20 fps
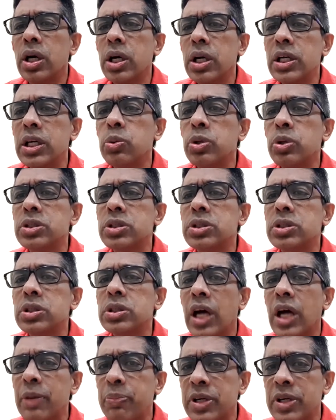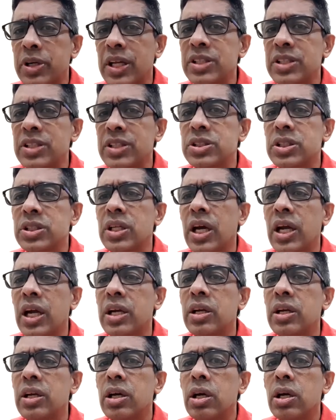it was hypertension
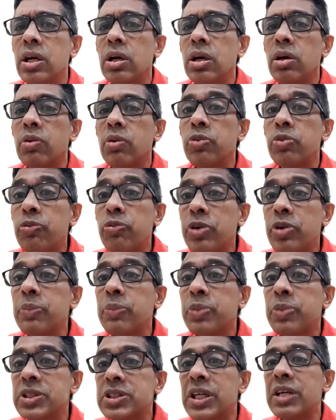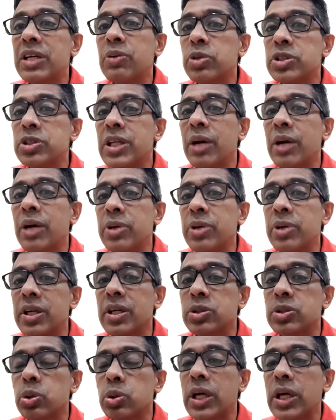and 50% was diabetes.
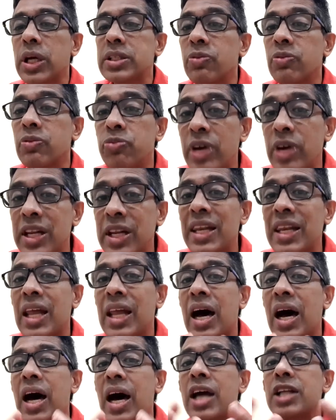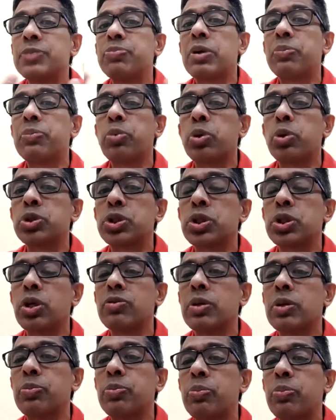So that's a very large proportion of
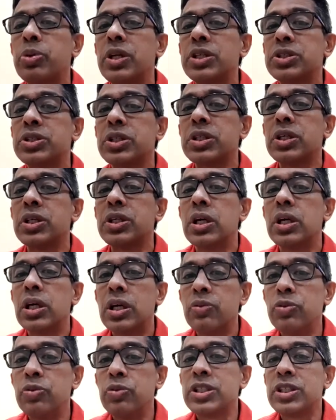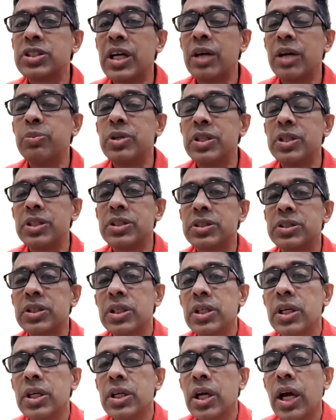the population which has diabetes.
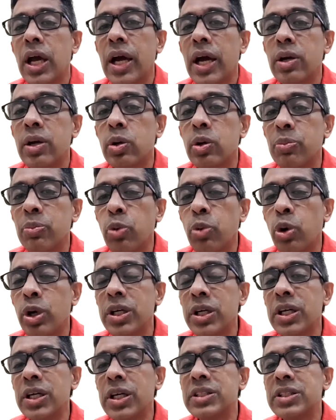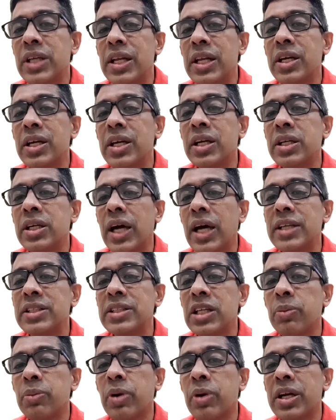And Dr. Mohan did this elegant
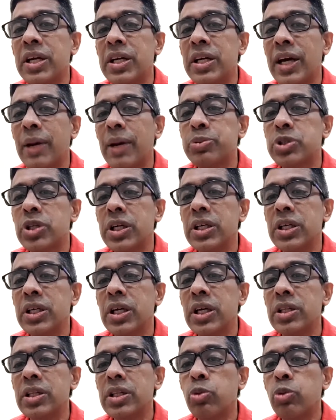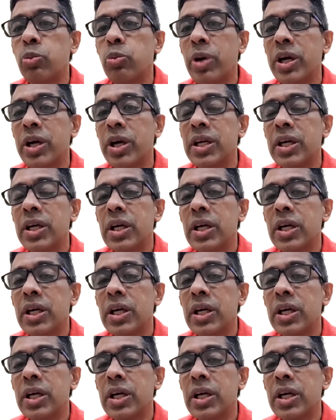ICMR in-depth study in the Mumbai